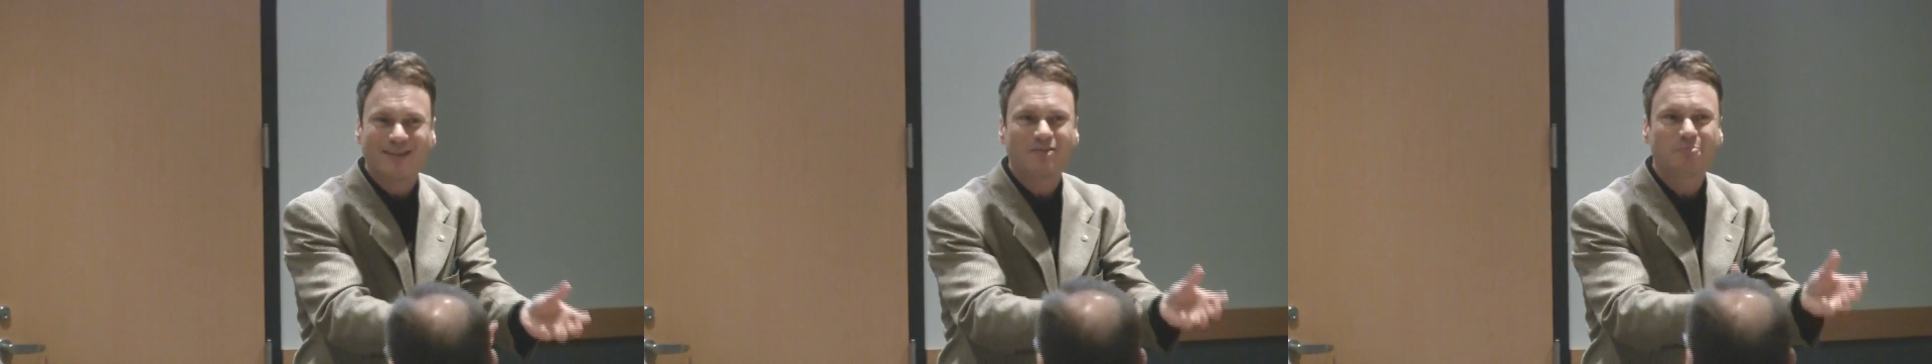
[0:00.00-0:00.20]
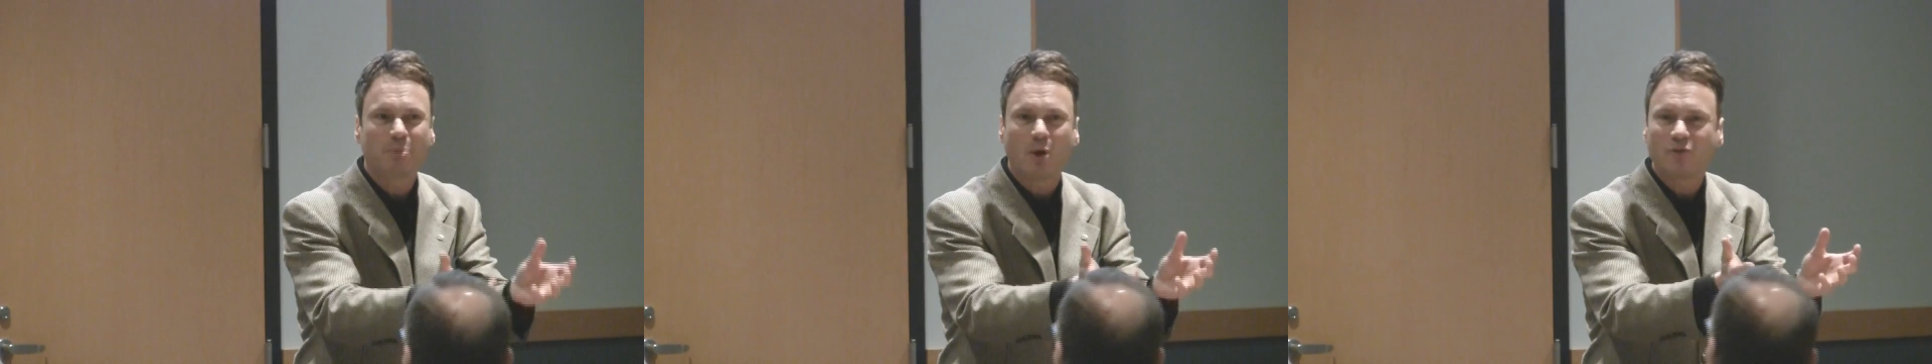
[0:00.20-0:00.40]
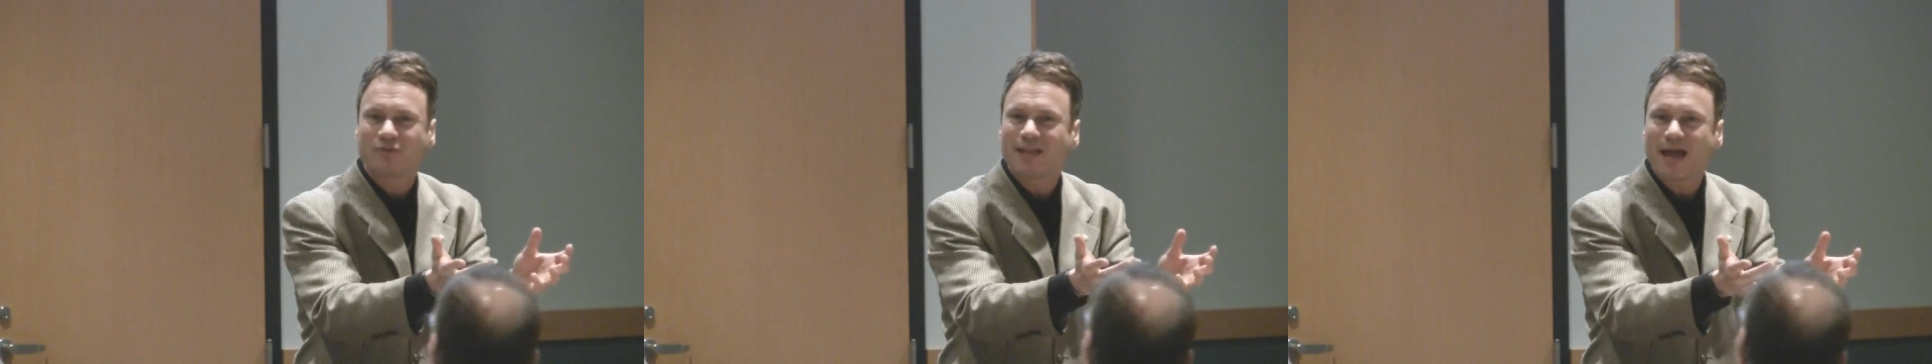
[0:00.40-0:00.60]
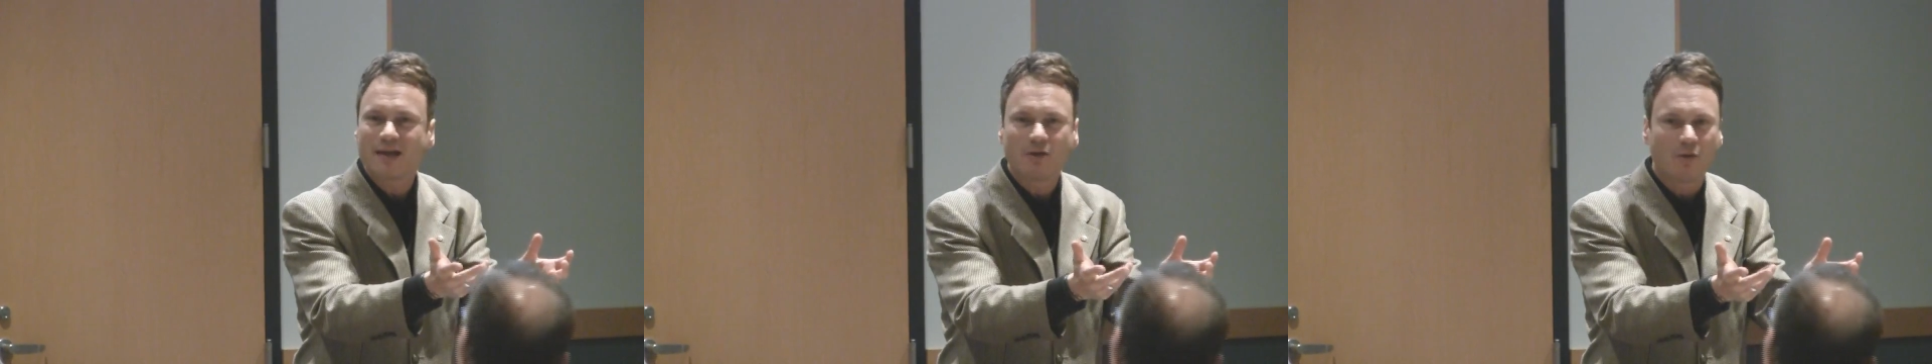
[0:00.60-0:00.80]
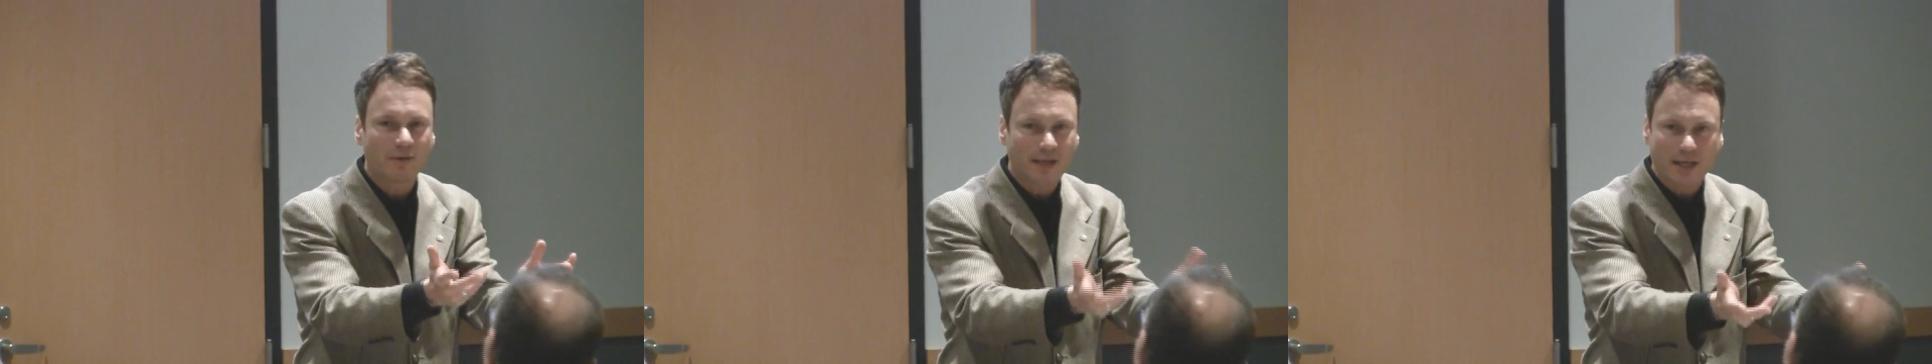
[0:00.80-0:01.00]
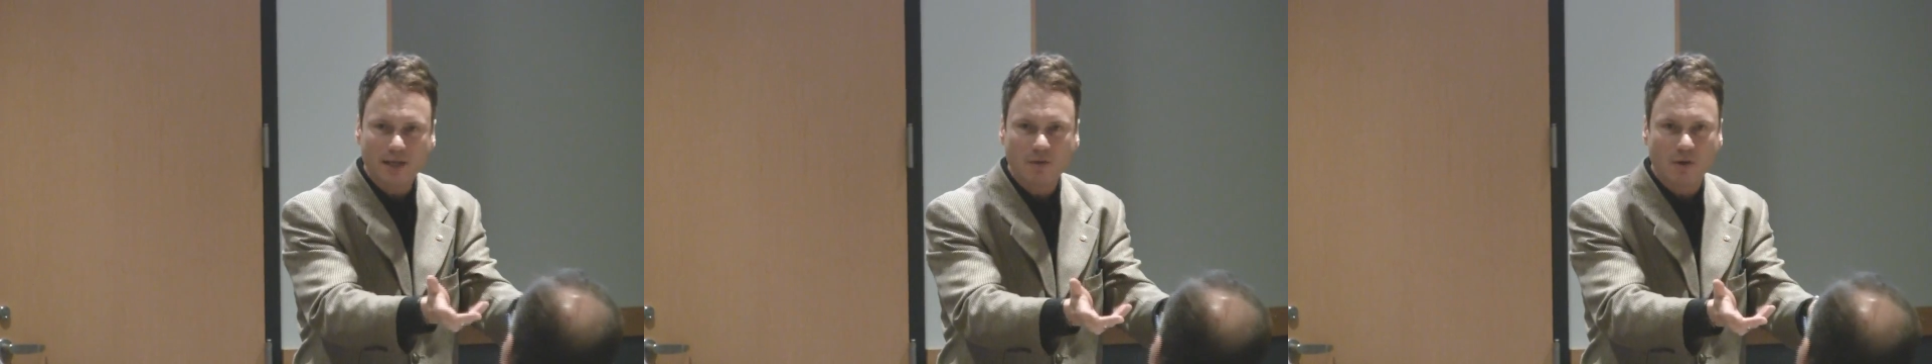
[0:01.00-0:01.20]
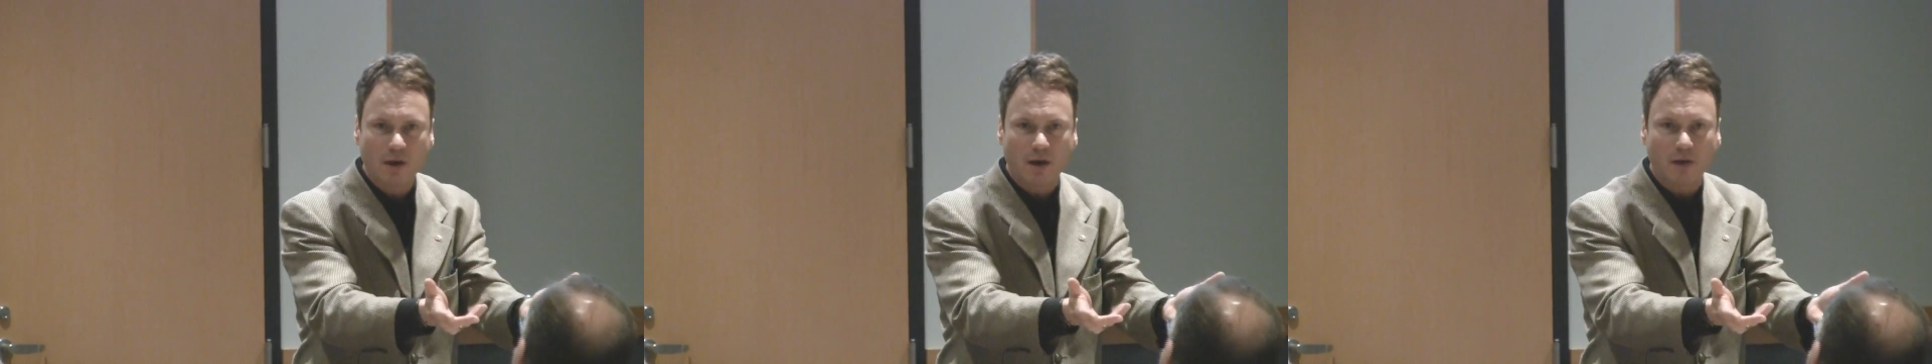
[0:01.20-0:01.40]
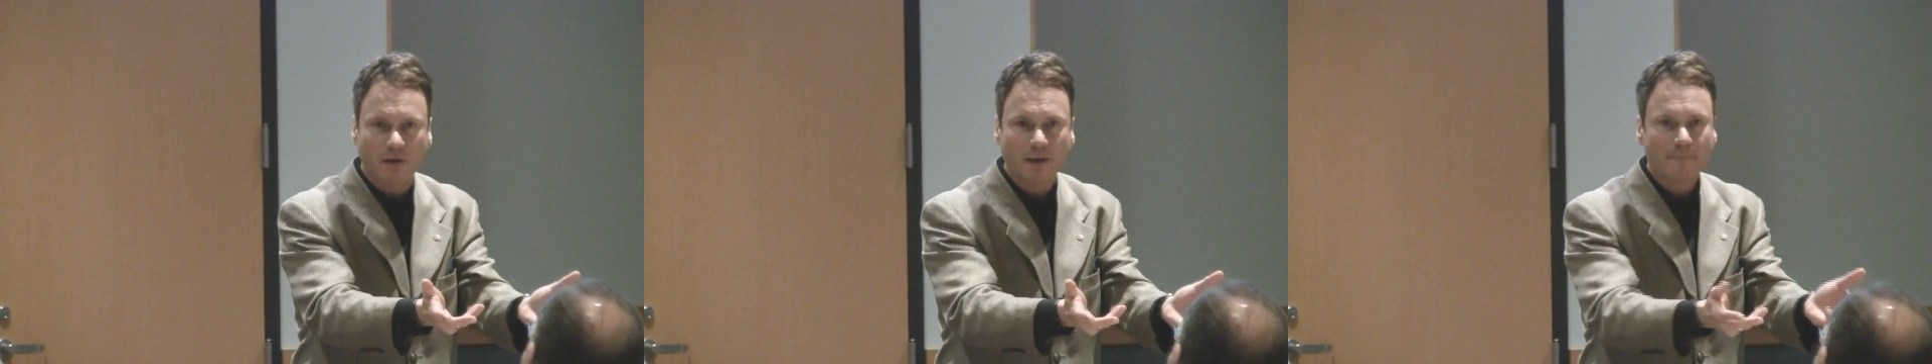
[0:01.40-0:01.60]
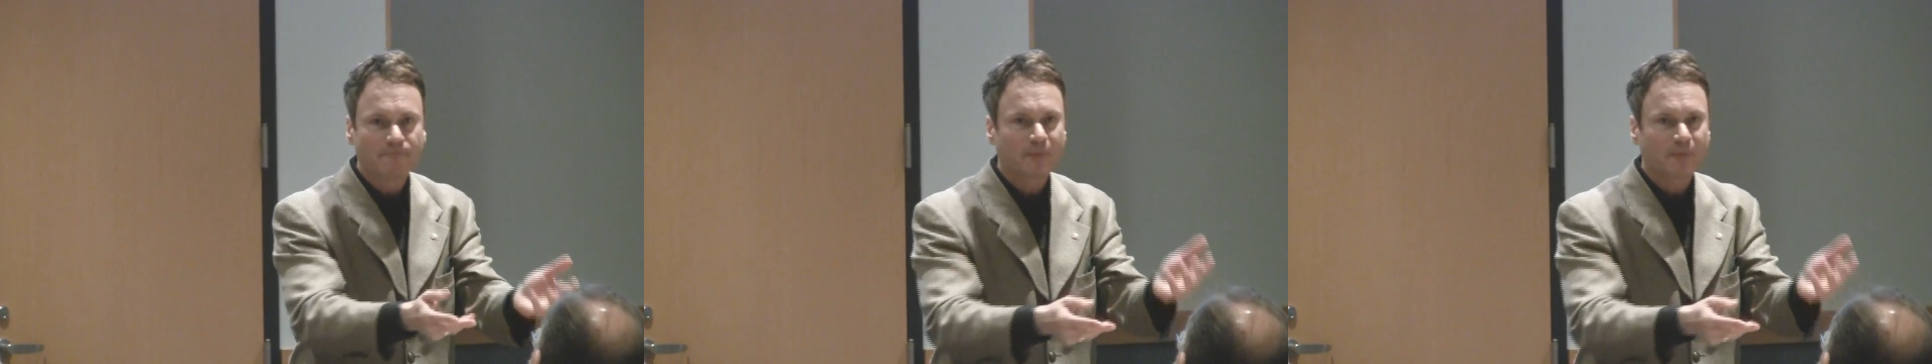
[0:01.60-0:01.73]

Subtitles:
This boat's not going anywhere.